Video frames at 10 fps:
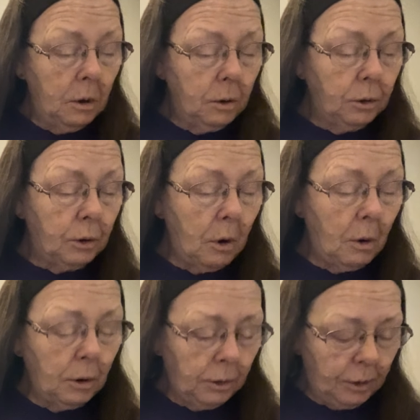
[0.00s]
You know,
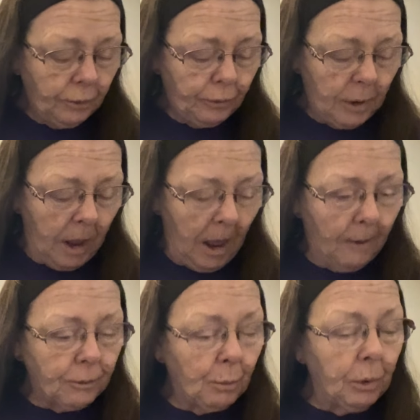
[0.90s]
it doesn't have
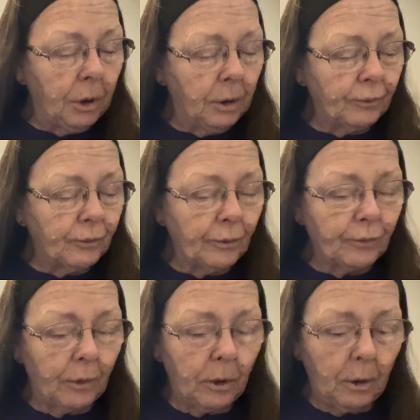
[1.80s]
to be. It's just
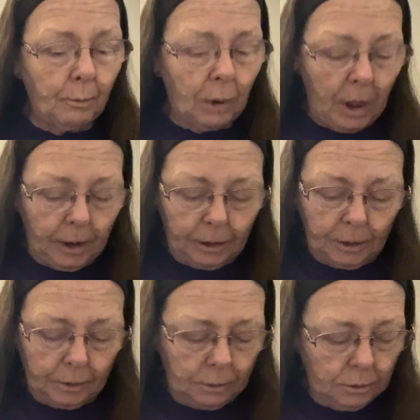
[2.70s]
a blanket.